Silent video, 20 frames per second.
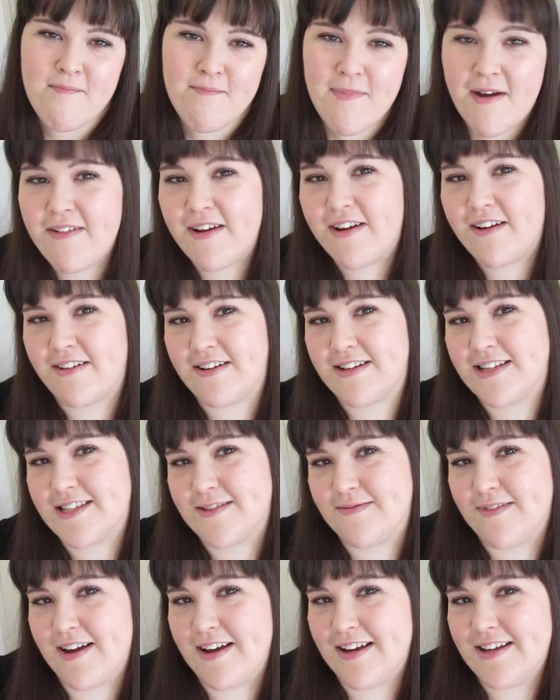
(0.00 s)
Merry
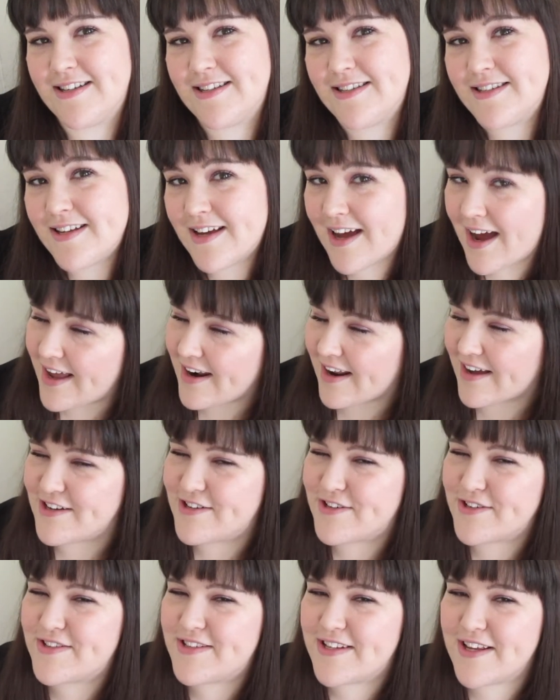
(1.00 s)
Christmas, and I
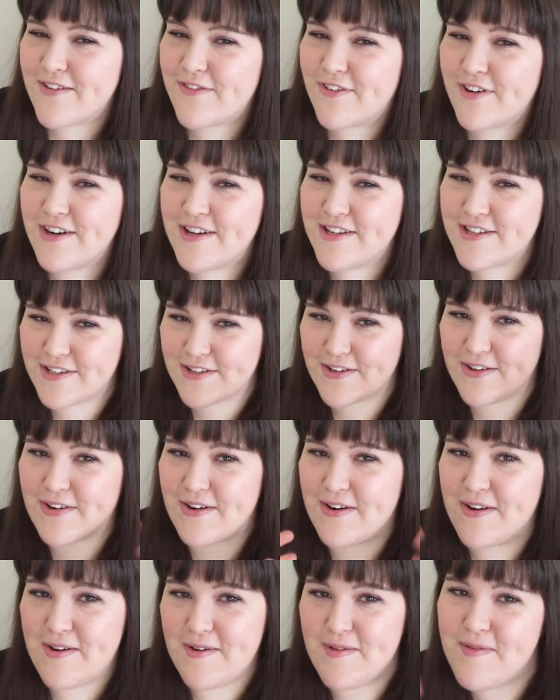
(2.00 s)
shall see you very soon.